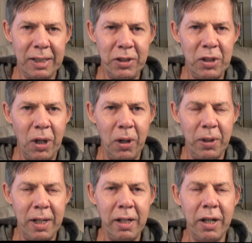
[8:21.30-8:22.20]
So
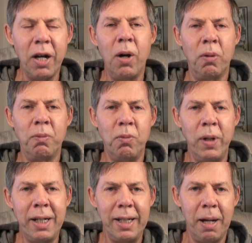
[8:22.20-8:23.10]
there you go.
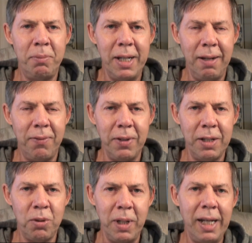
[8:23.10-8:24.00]
Weekly update for
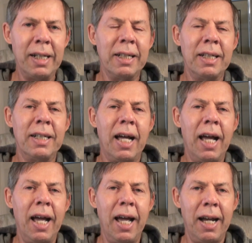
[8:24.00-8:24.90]
this week,
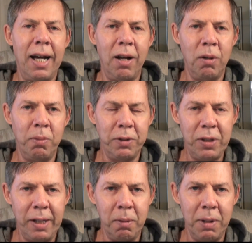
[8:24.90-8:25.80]
and I hope we'll
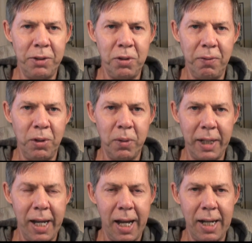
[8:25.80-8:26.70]
see a bunch of you
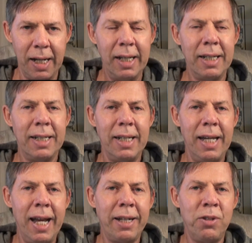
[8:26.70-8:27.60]
again
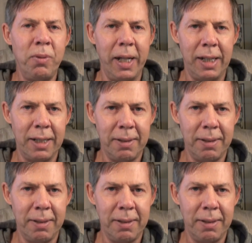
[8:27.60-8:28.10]
next week.